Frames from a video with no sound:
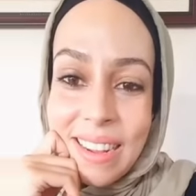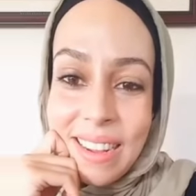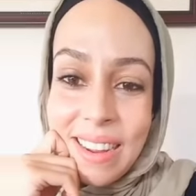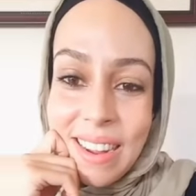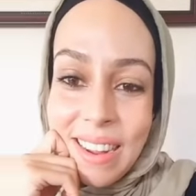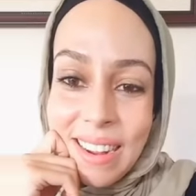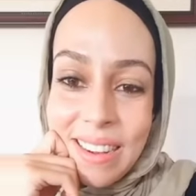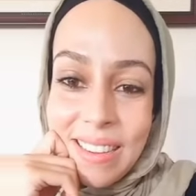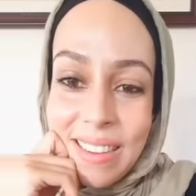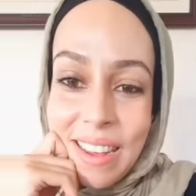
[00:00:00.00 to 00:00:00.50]

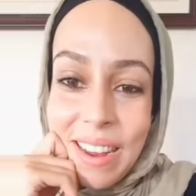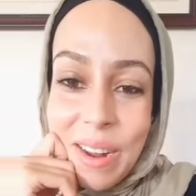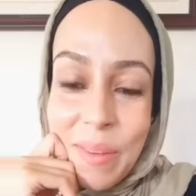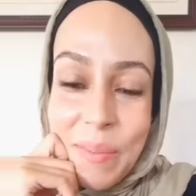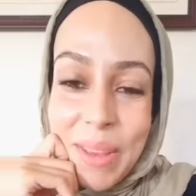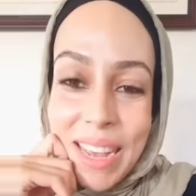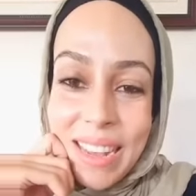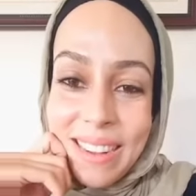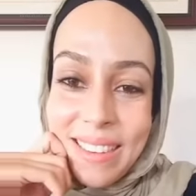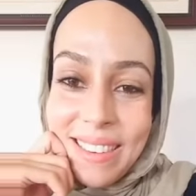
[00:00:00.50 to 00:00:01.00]

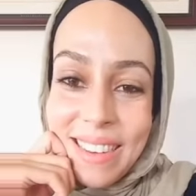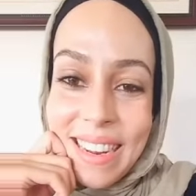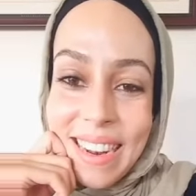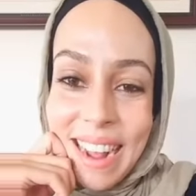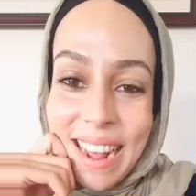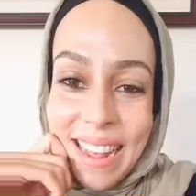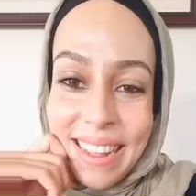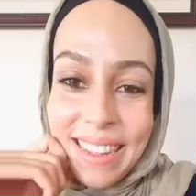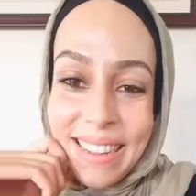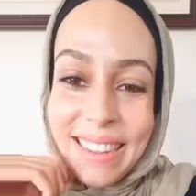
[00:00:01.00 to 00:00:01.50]

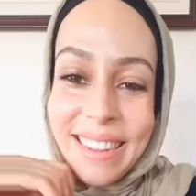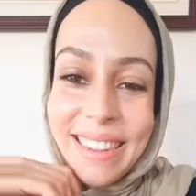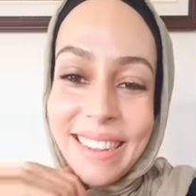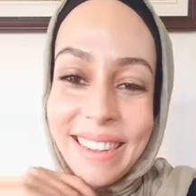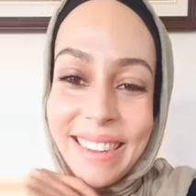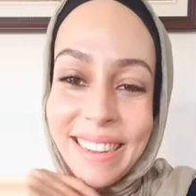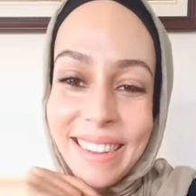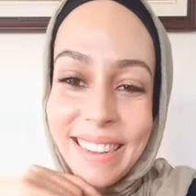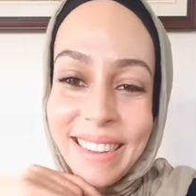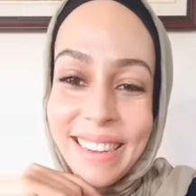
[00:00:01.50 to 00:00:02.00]
Dina.
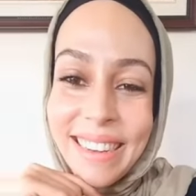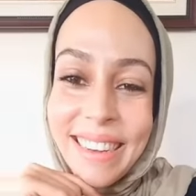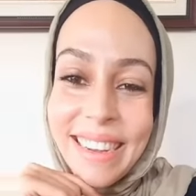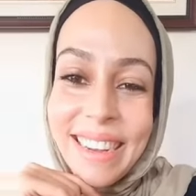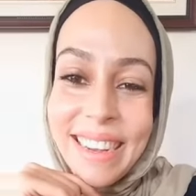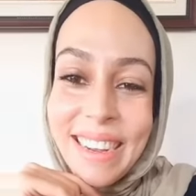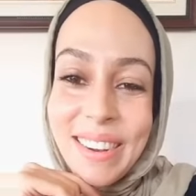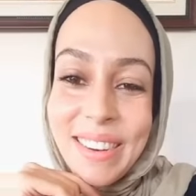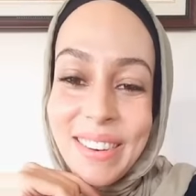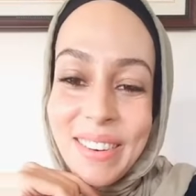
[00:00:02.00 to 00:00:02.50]

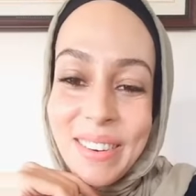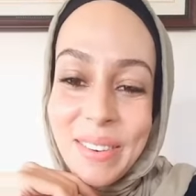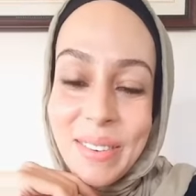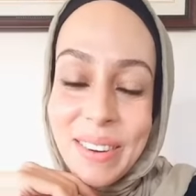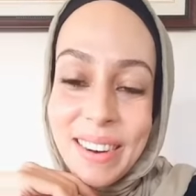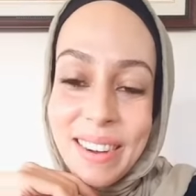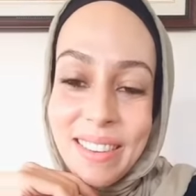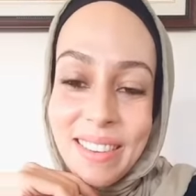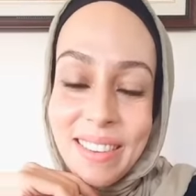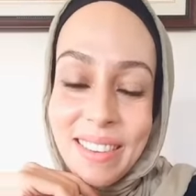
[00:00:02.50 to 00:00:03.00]
No
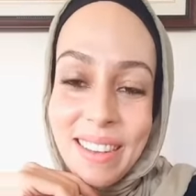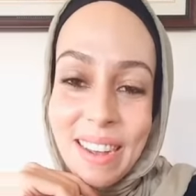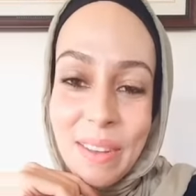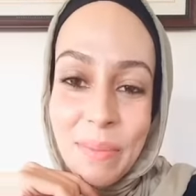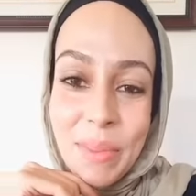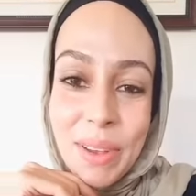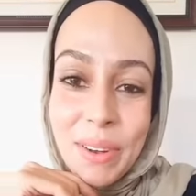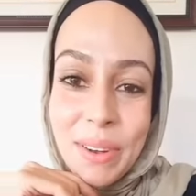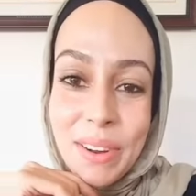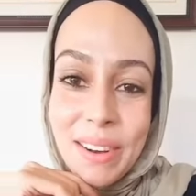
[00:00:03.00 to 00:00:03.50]
worries.
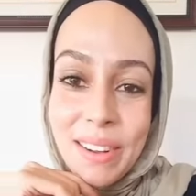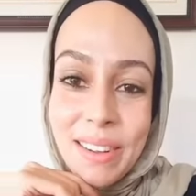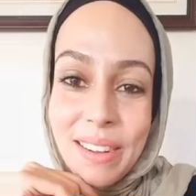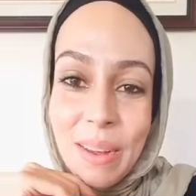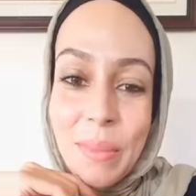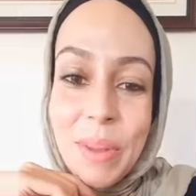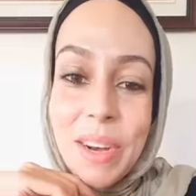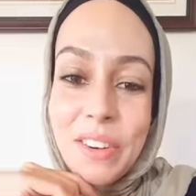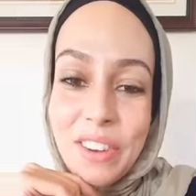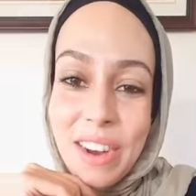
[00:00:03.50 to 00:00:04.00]
I'm
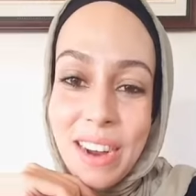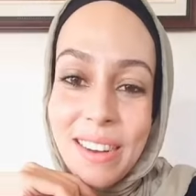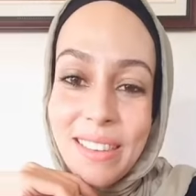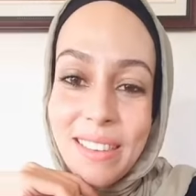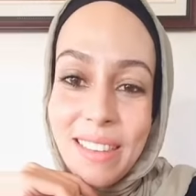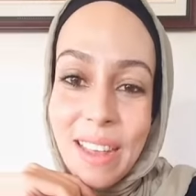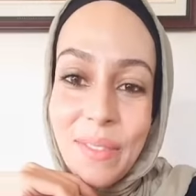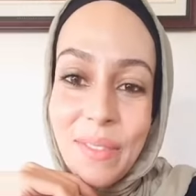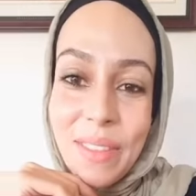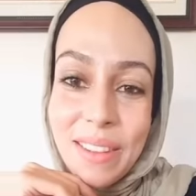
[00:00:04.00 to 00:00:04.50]
gonna try to
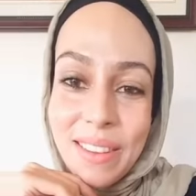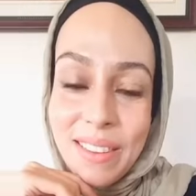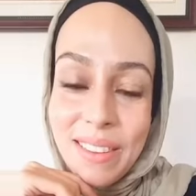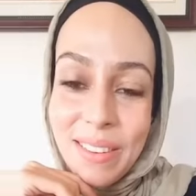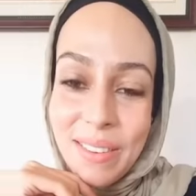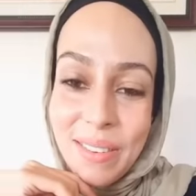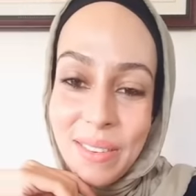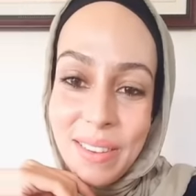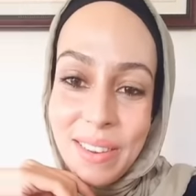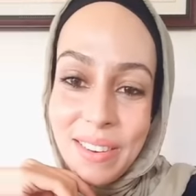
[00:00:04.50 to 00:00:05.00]
save
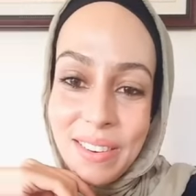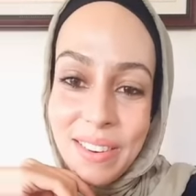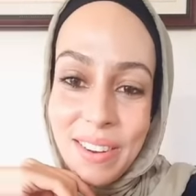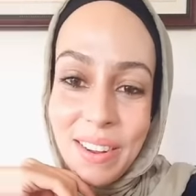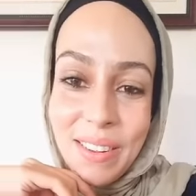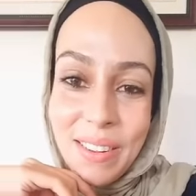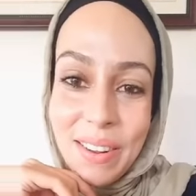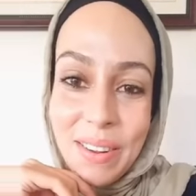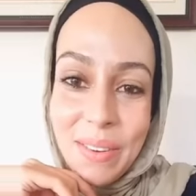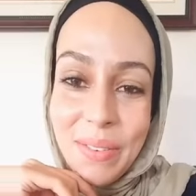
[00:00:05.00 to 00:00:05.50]
this,
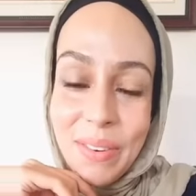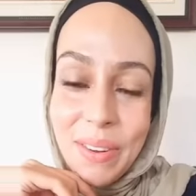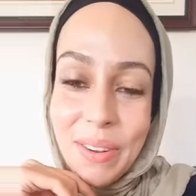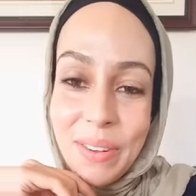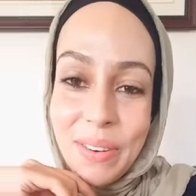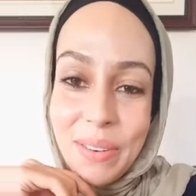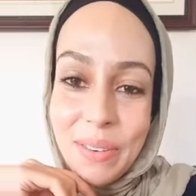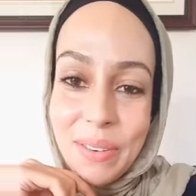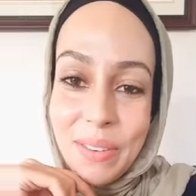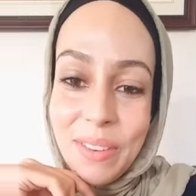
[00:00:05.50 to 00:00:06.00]
inshallah, for
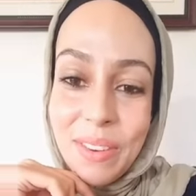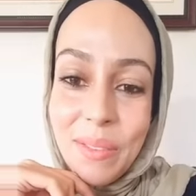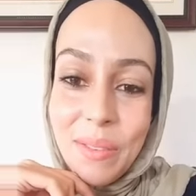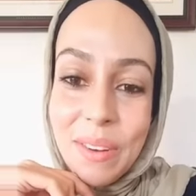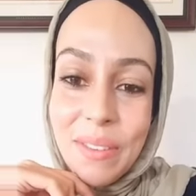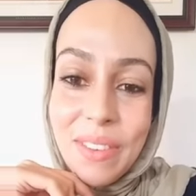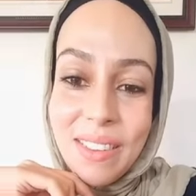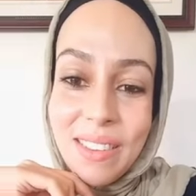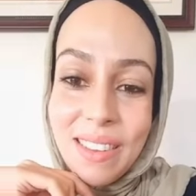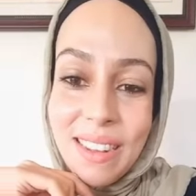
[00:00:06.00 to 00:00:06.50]
you to
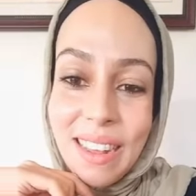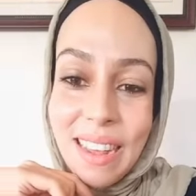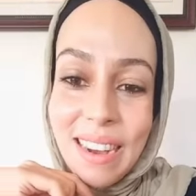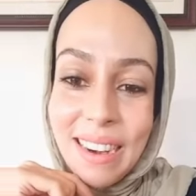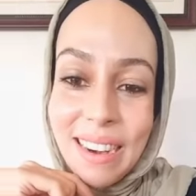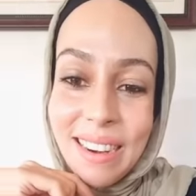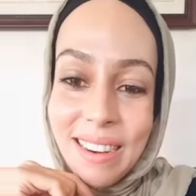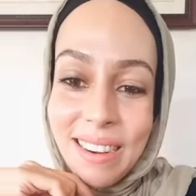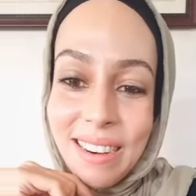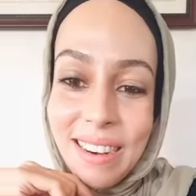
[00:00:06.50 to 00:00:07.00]
revisit
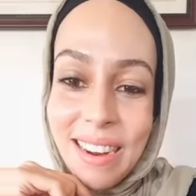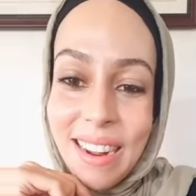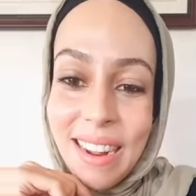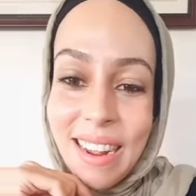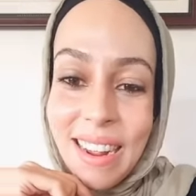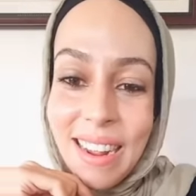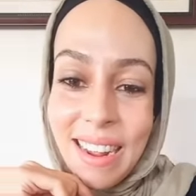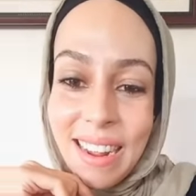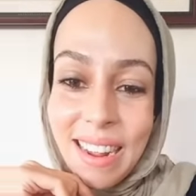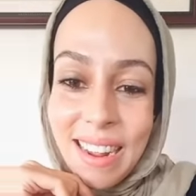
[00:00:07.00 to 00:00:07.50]
later.
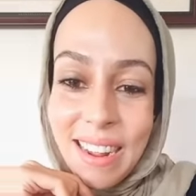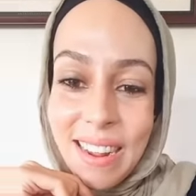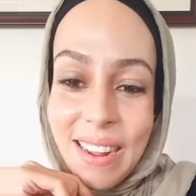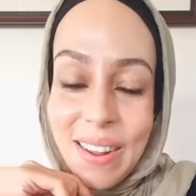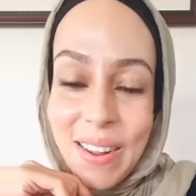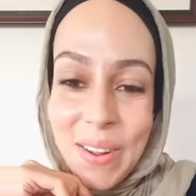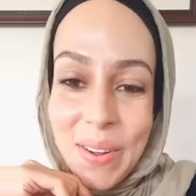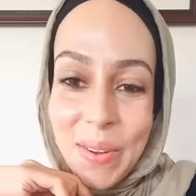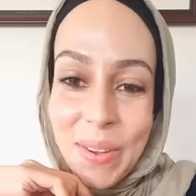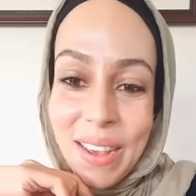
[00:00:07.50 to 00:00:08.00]

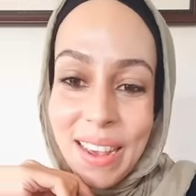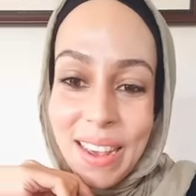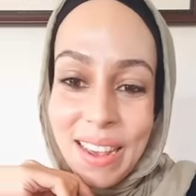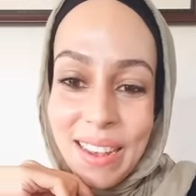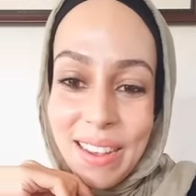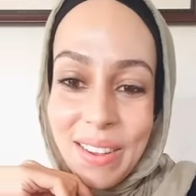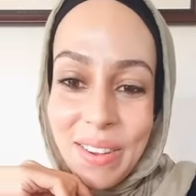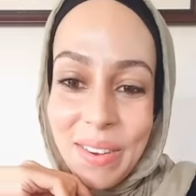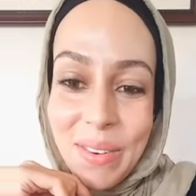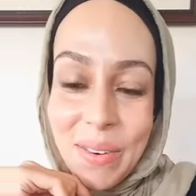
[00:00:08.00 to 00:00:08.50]

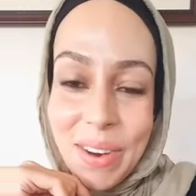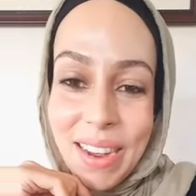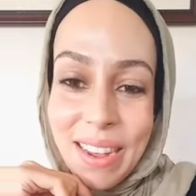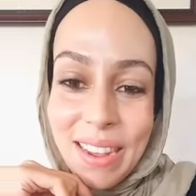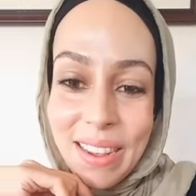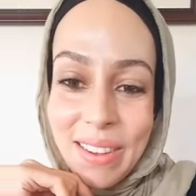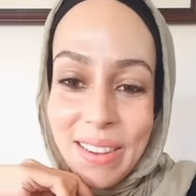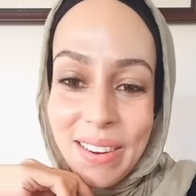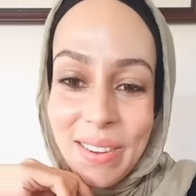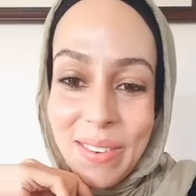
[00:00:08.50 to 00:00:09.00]
Okay,
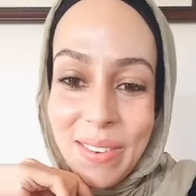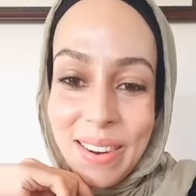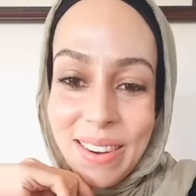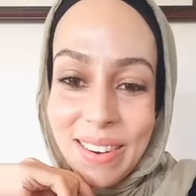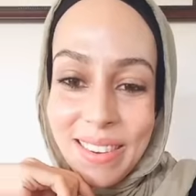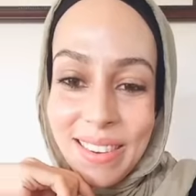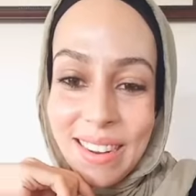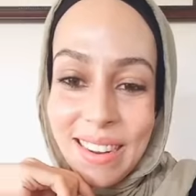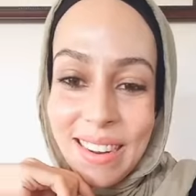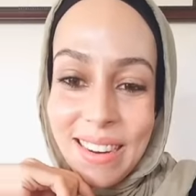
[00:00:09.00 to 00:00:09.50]
great, good
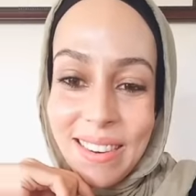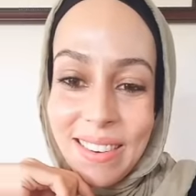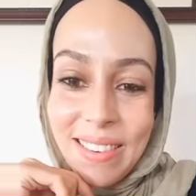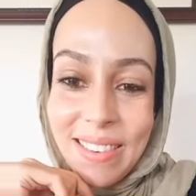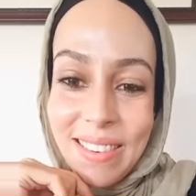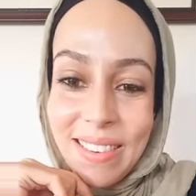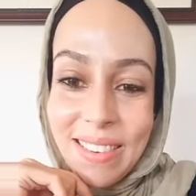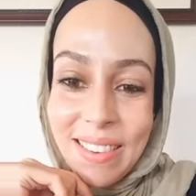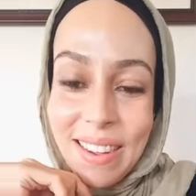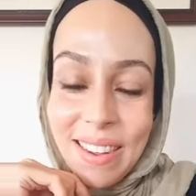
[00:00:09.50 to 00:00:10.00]
question.
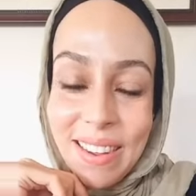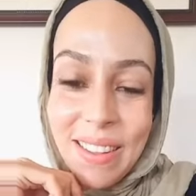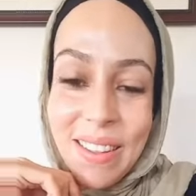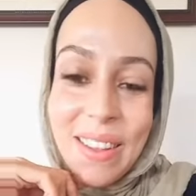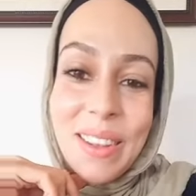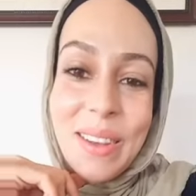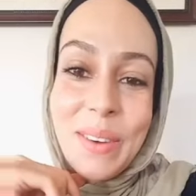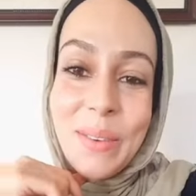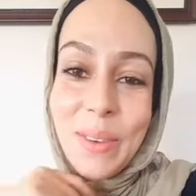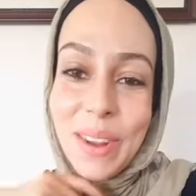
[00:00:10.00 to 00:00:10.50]
Jazakallah
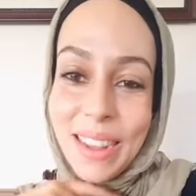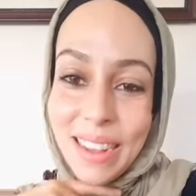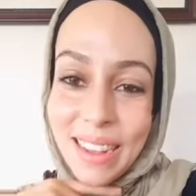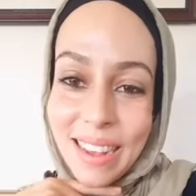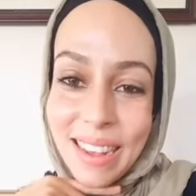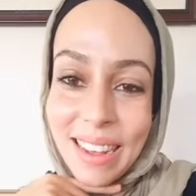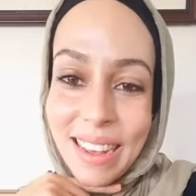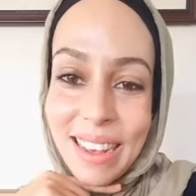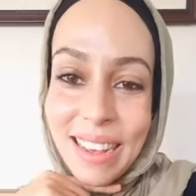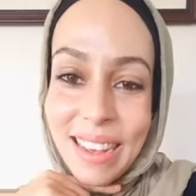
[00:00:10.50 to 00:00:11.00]
khair wa
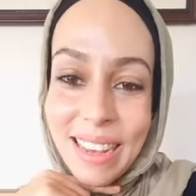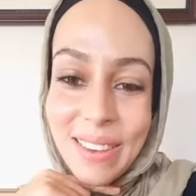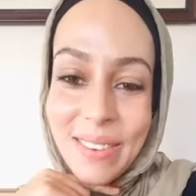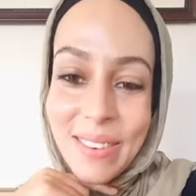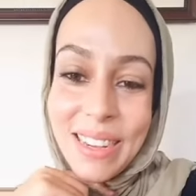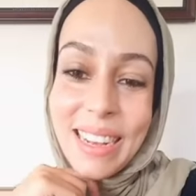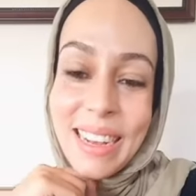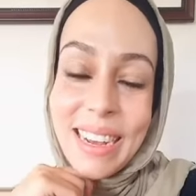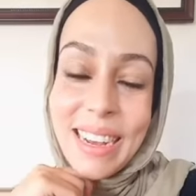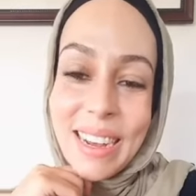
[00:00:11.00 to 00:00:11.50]
iyaki
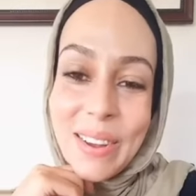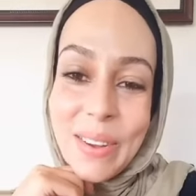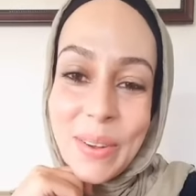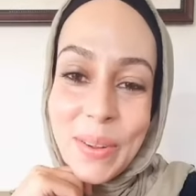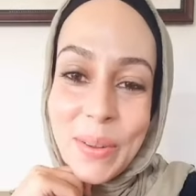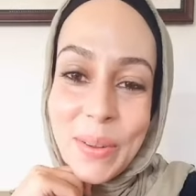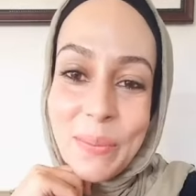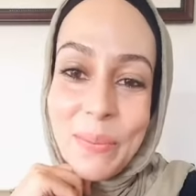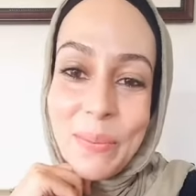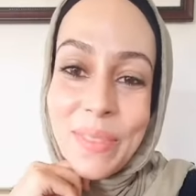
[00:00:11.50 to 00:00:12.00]
wa
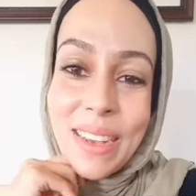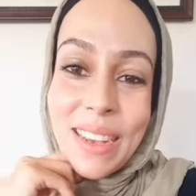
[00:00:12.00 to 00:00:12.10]
iyakum.